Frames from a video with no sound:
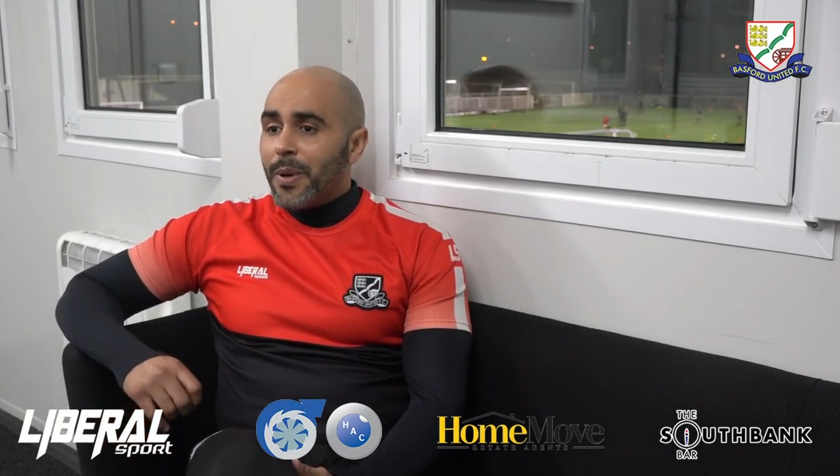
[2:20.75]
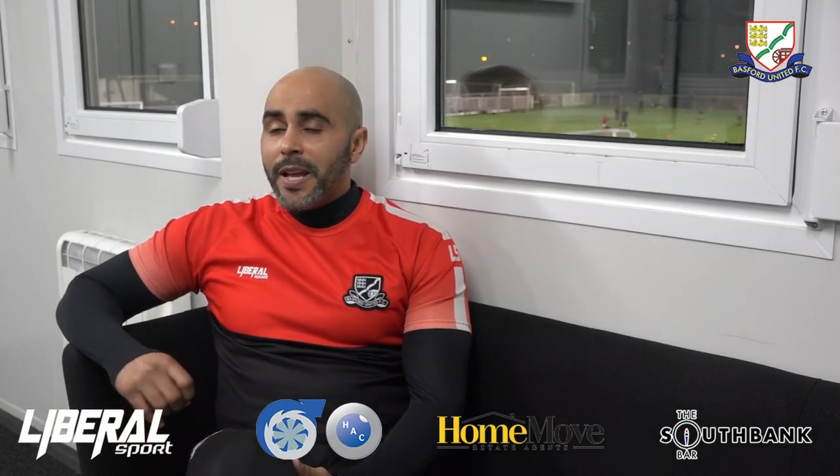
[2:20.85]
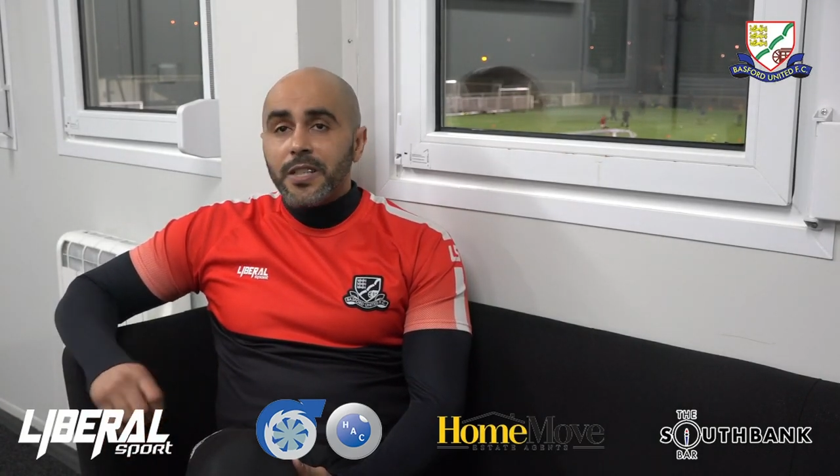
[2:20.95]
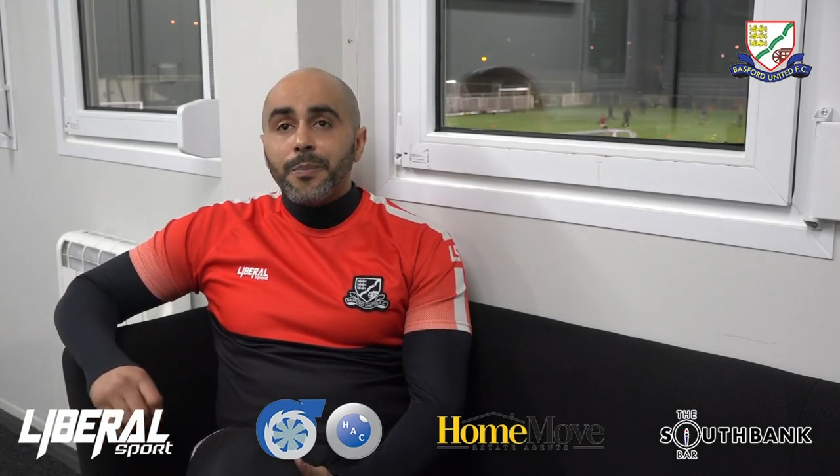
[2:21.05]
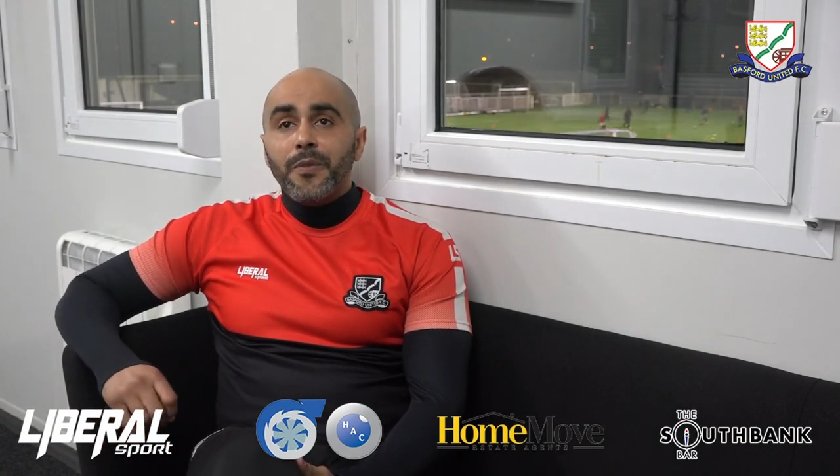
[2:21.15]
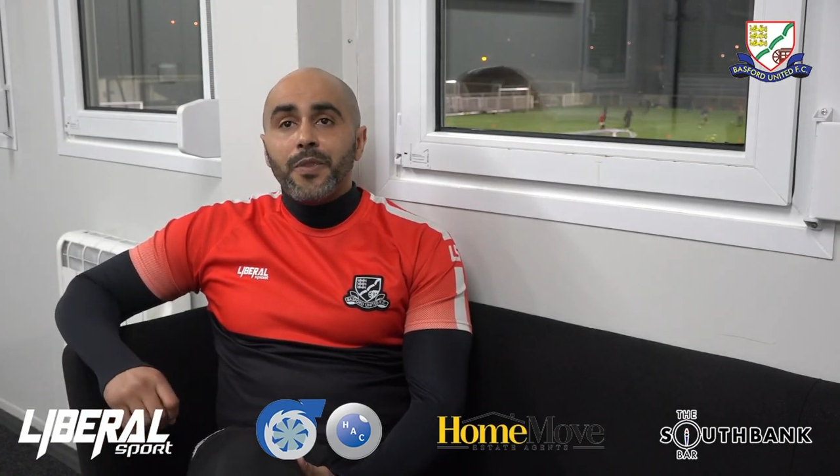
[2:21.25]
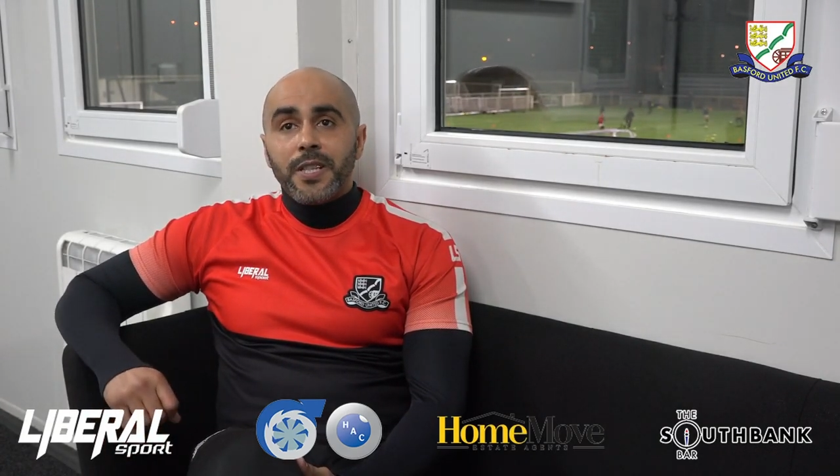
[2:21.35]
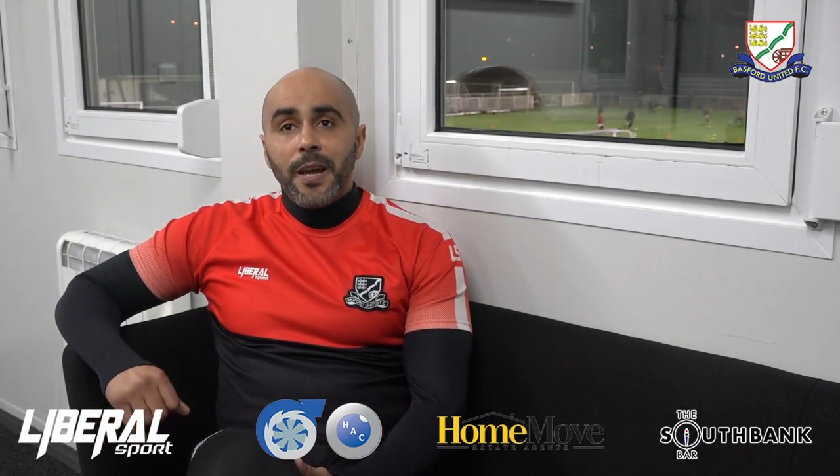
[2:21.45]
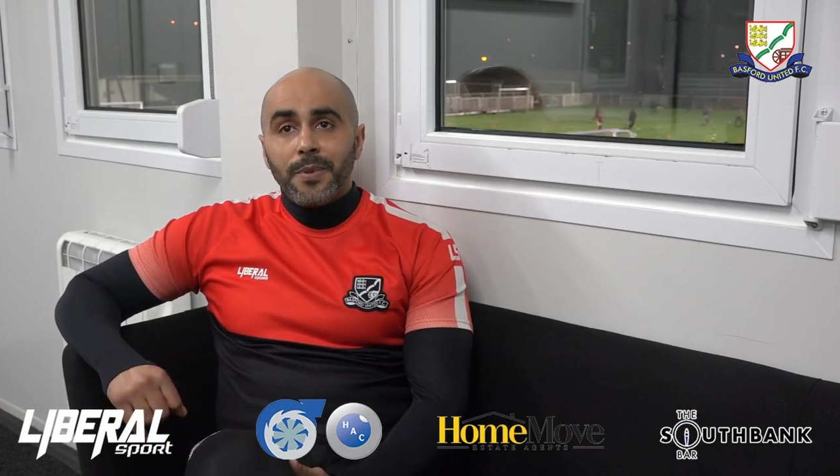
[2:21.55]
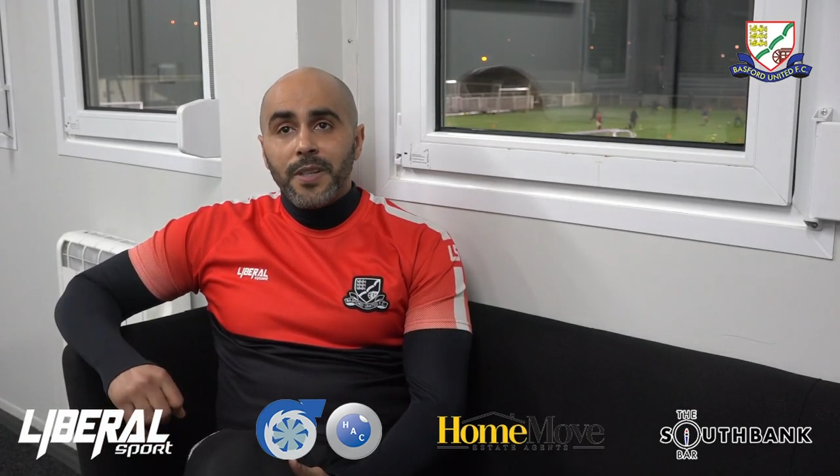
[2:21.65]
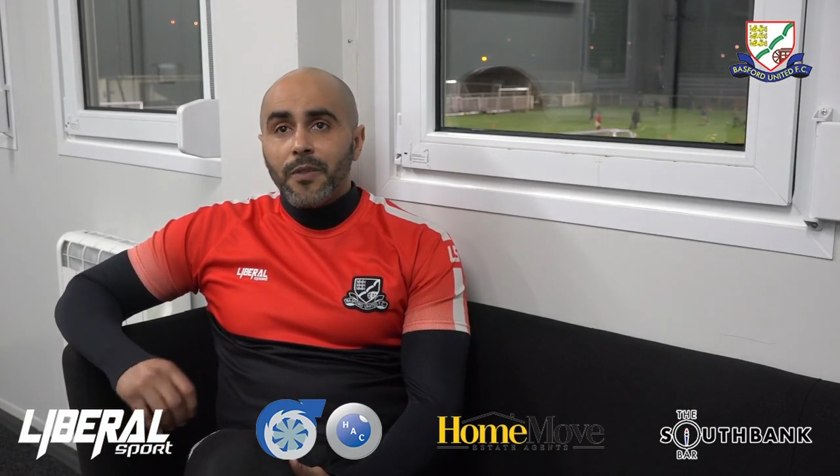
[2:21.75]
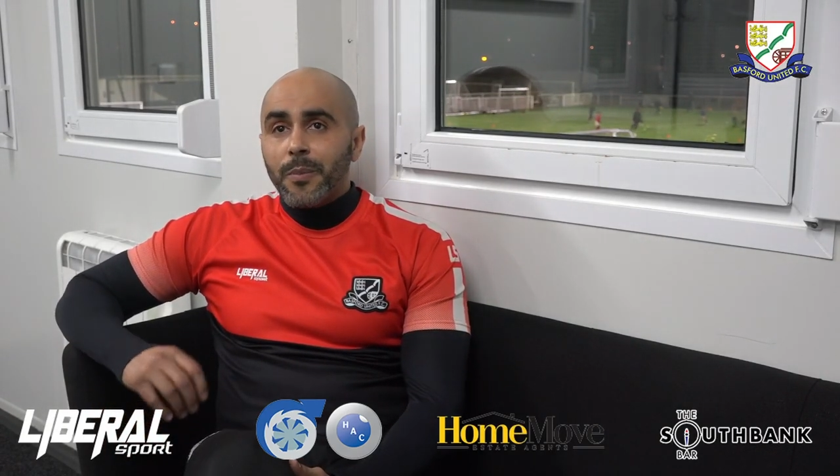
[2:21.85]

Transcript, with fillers: players have been receptive.